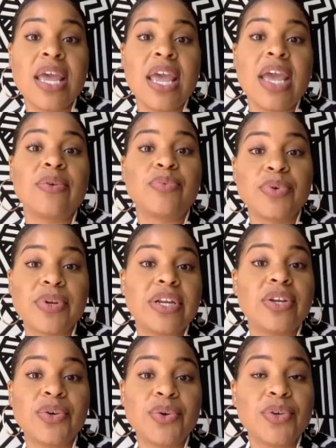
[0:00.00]
and rooted
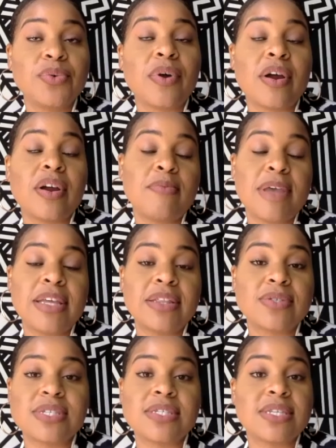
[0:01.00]
in who you are and make those
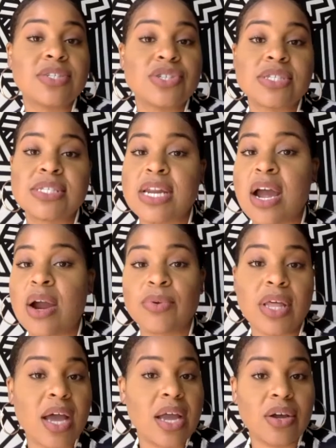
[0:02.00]
decisions, not
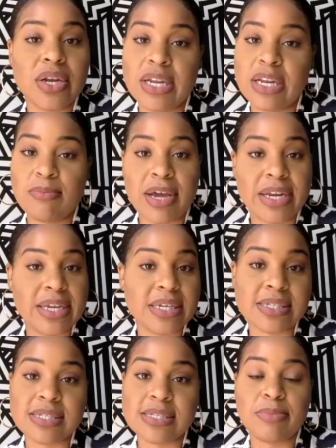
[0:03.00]
relying on anybody
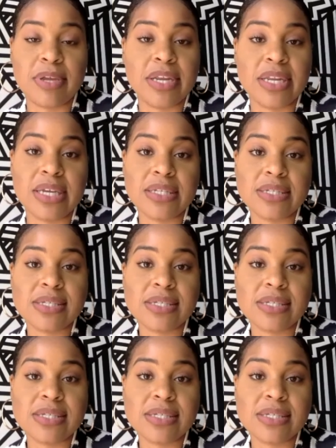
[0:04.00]
else's opinions.